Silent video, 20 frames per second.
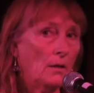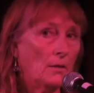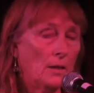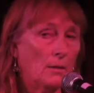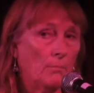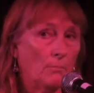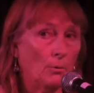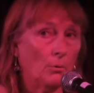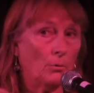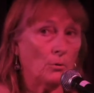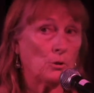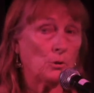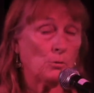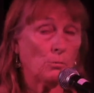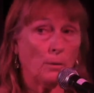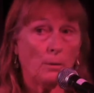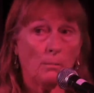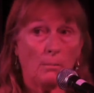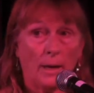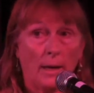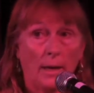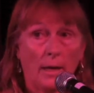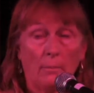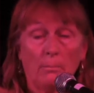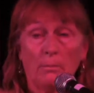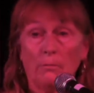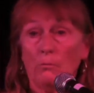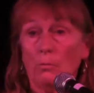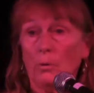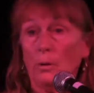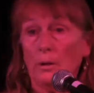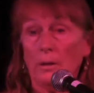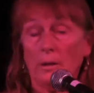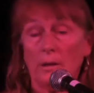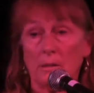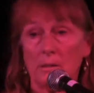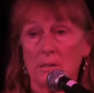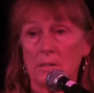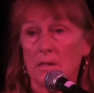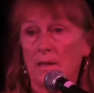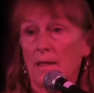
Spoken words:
their boards will be made up of workers.